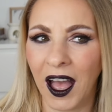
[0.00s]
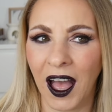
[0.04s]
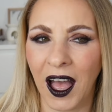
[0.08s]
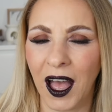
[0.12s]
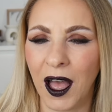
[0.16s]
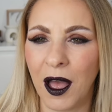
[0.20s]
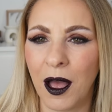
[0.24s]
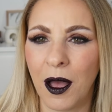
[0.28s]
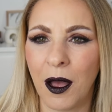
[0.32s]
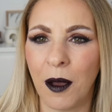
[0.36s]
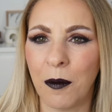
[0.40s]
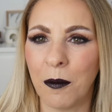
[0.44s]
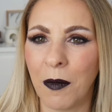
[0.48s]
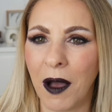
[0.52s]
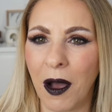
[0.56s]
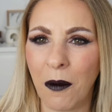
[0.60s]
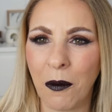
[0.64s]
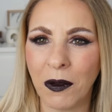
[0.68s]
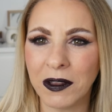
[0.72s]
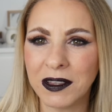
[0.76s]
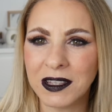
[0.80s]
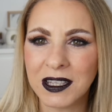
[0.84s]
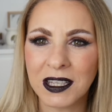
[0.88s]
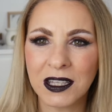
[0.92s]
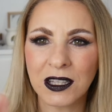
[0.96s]
I
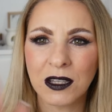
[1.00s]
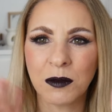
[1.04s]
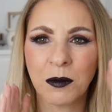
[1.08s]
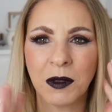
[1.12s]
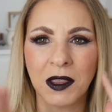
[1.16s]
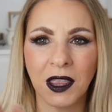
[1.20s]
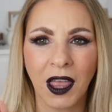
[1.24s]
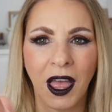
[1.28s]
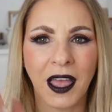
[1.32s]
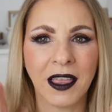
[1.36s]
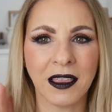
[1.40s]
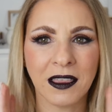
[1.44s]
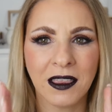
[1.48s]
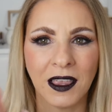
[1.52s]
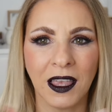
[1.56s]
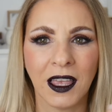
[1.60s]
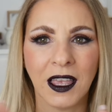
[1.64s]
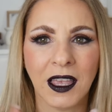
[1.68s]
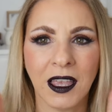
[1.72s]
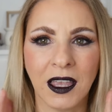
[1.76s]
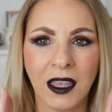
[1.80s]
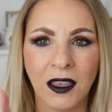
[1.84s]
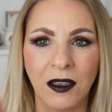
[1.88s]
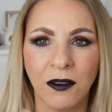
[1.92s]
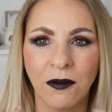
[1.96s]
wanted some of
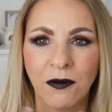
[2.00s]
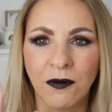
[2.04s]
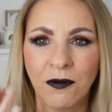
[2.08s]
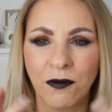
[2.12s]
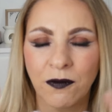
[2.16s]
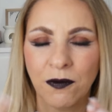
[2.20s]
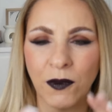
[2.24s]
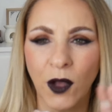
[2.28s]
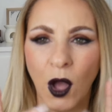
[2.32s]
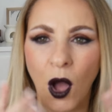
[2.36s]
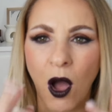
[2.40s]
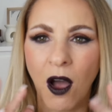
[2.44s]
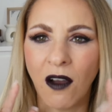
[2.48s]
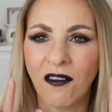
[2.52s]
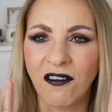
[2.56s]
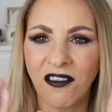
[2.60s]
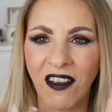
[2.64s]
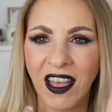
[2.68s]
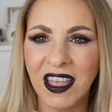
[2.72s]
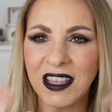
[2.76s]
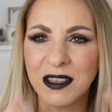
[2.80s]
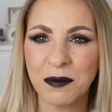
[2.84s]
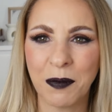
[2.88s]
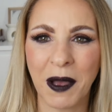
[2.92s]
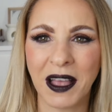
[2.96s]
the cotton
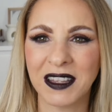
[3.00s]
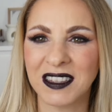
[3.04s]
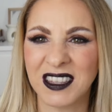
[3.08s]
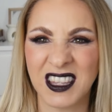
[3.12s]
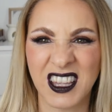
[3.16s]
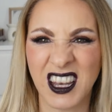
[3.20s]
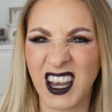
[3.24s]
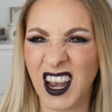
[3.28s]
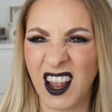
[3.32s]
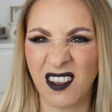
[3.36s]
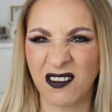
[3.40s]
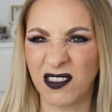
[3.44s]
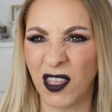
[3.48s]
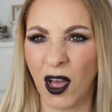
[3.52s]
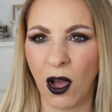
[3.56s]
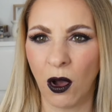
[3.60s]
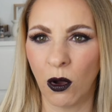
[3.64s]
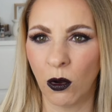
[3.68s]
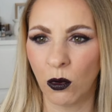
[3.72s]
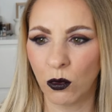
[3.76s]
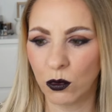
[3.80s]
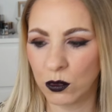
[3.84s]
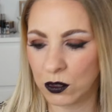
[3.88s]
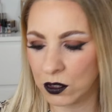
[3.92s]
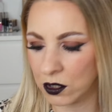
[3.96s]
face pads. They didn't have
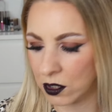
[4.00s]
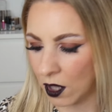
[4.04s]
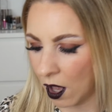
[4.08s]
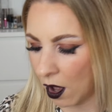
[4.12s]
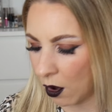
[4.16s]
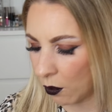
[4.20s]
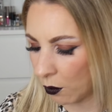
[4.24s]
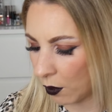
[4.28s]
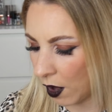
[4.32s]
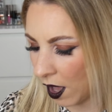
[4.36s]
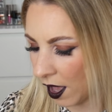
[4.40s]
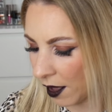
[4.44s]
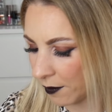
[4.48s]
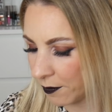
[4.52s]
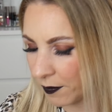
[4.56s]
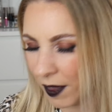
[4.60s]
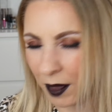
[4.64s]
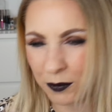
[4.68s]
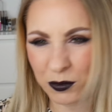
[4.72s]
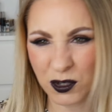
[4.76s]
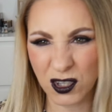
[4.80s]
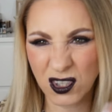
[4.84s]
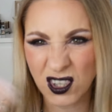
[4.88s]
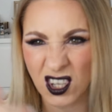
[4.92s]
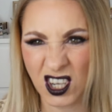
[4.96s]
those, so
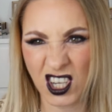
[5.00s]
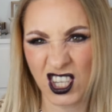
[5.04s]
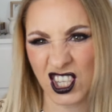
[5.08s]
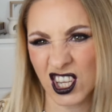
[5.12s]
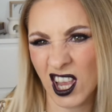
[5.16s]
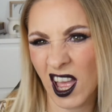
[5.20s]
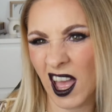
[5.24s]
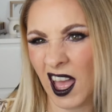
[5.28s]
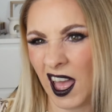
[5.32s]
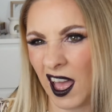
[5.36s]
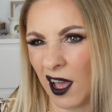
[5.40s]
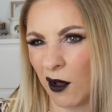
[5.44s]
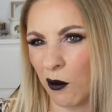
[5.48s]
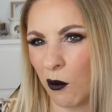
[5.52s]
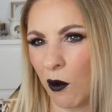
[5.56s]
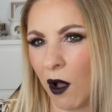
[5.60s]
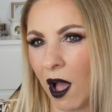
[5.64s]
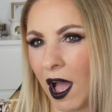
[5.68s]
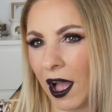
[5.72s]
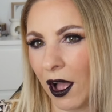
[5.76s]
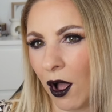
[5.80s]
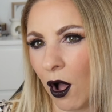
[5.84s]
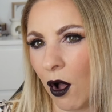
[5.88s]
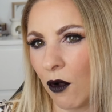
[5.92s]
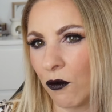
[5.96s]
I'm just going to share what
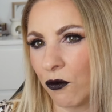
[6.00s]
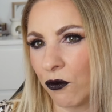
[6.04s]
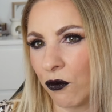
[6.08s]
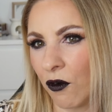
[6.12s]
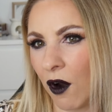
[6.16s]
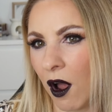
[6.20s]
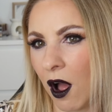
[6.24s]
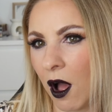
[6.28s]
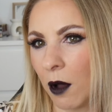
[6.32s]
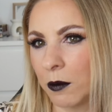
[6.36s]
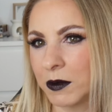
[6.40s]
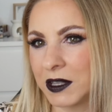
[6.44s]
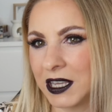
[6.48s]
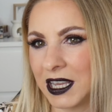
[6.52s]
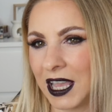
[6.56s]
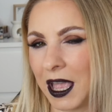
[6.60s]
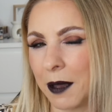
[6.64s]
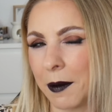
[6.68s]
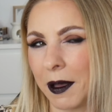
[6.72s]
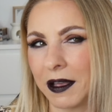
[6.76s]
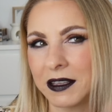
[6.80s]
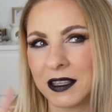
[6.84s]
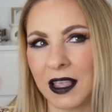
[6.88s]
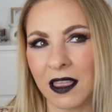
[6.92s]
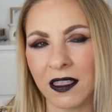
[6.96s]
I got from TK
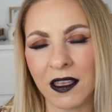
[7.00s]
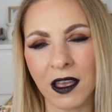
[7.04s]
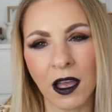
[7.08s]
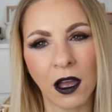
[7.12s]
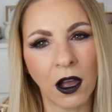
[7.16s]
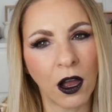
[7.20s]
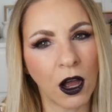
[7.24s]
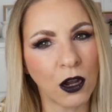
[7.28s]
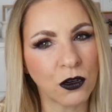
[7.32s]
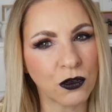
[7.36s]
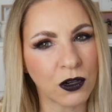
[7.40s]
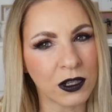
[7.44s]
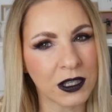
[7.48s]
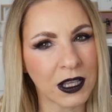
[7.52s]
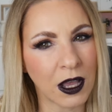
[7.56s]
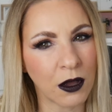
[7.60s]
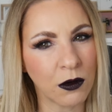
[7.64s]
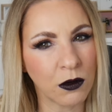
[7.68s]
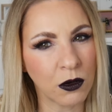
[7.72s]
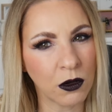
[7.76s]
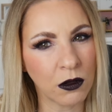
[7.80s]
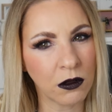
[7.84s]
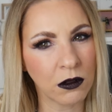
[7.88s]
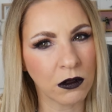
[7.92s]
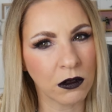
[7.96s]
Maxx. I think I've got a dress out
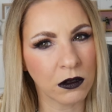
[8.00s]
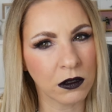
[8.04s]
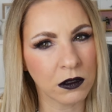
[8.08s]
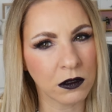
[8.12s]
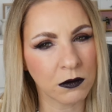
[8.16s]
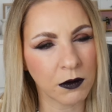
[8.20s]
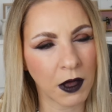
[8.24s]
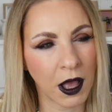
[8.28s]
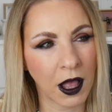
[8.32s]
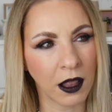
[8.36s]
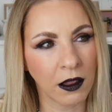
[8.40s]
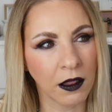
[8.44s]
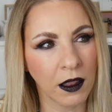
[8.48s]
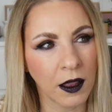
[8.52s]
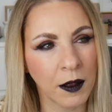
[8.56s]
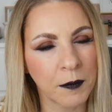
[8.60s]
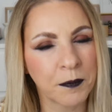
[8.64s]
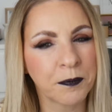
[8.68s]
and new look as well.